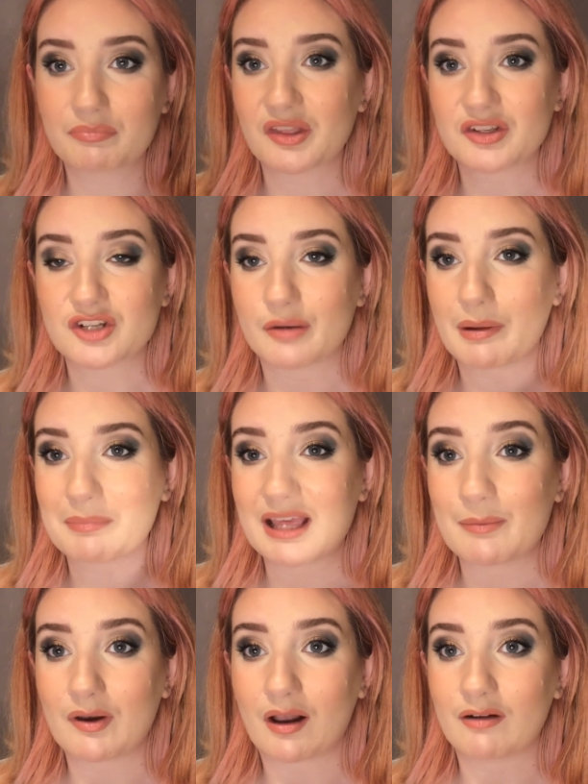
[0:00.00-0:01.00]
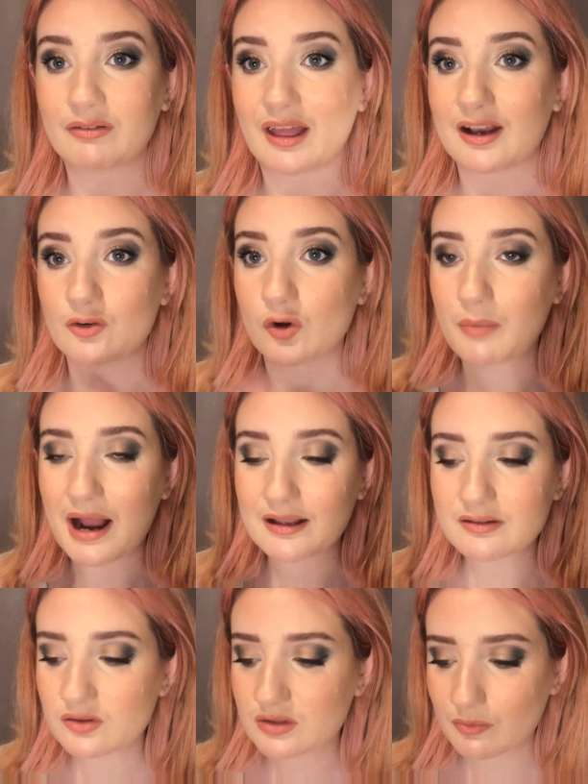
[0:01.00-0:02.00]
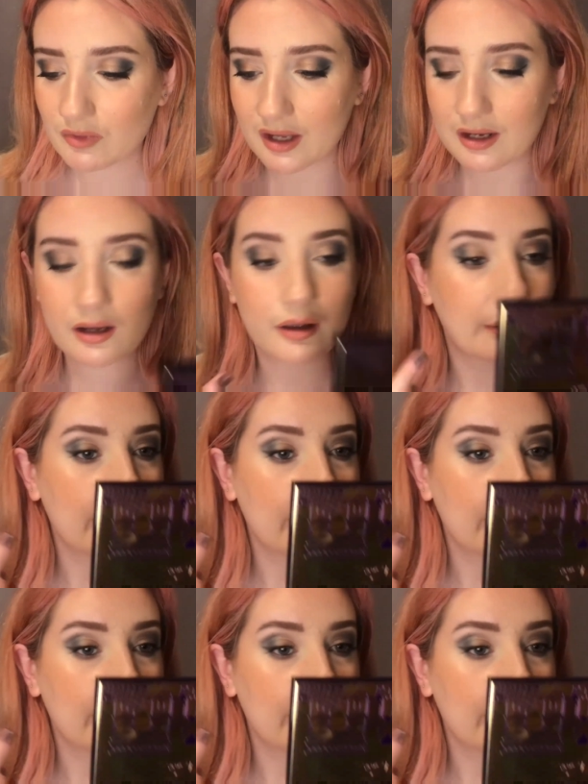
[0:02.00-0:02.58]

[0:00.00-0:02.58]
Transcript: don't know, maybe keep it out of that in your palettes or something.